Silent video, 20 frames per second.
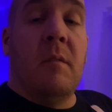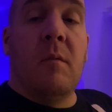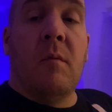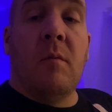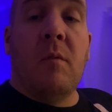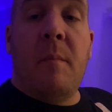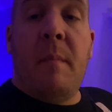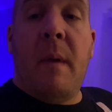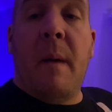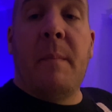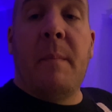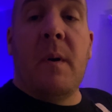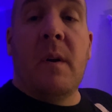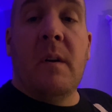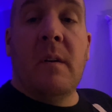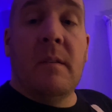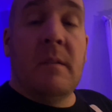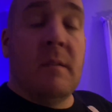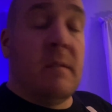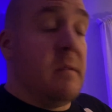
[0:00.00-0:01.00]

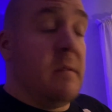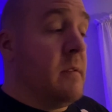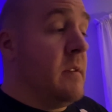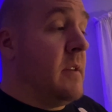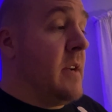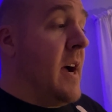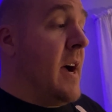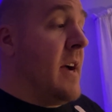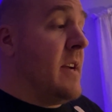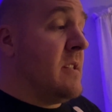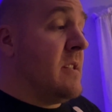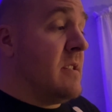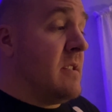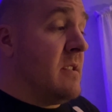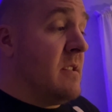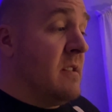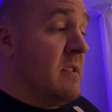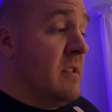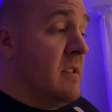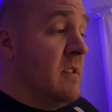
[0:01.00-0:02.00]
remember,
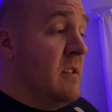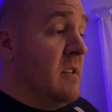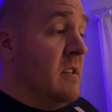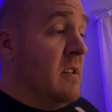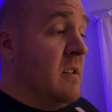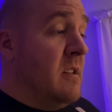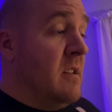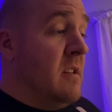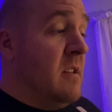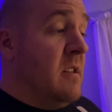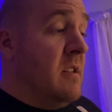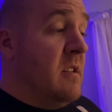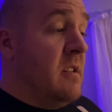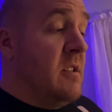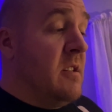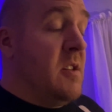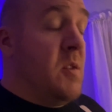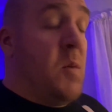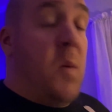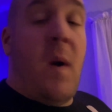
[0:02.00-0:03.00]
guys,
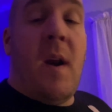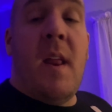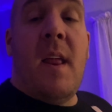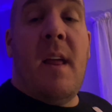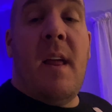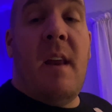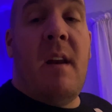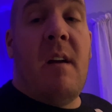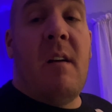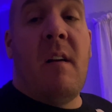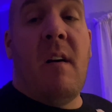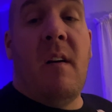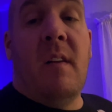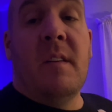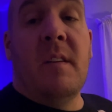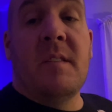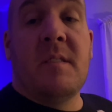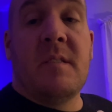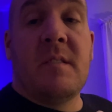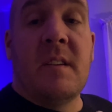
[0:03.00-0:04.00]

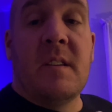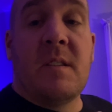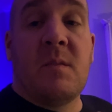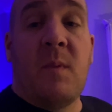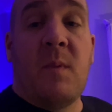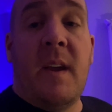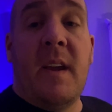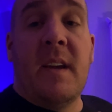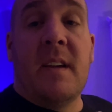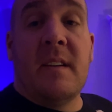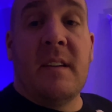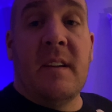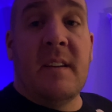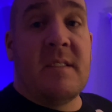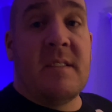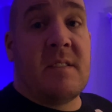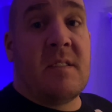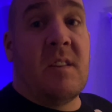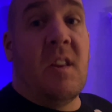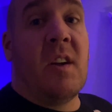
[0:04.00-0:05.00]
$2,900 this week
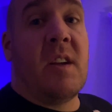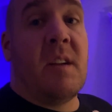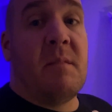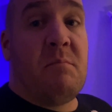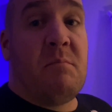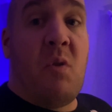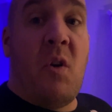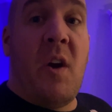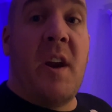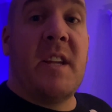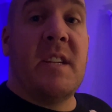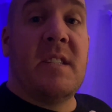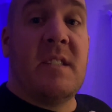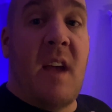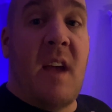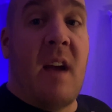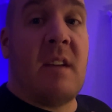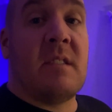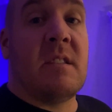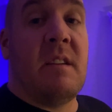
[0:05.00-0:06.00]
is looking pretty
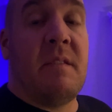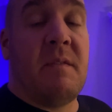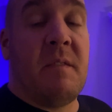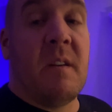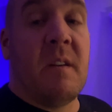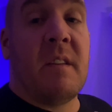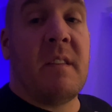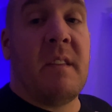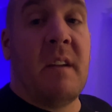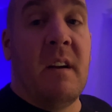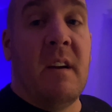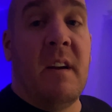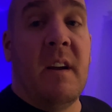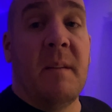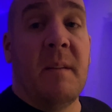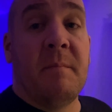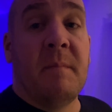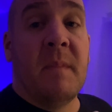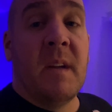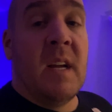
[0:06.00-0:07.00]
sexy for
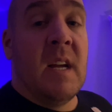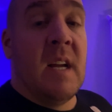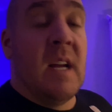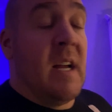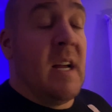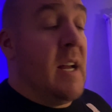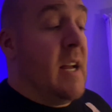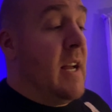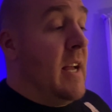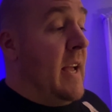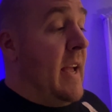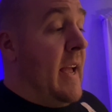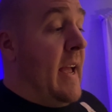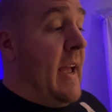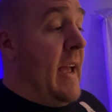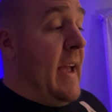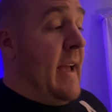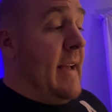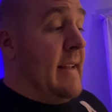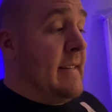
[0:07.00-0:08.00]
Ethereum.
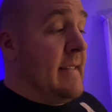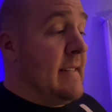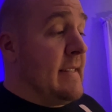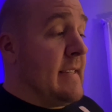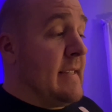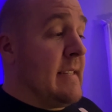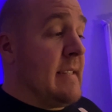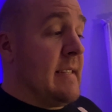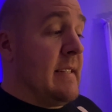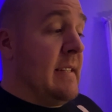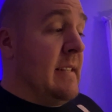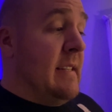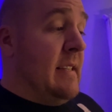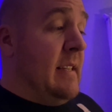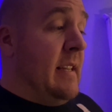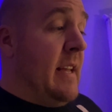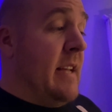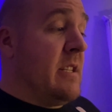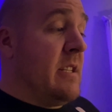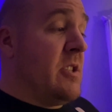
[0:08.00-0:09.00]
And
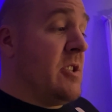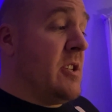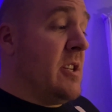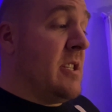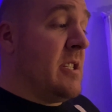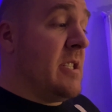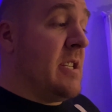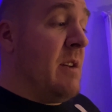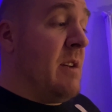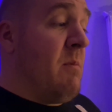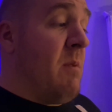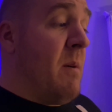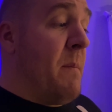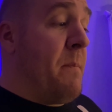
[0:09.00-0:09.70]
let's just see where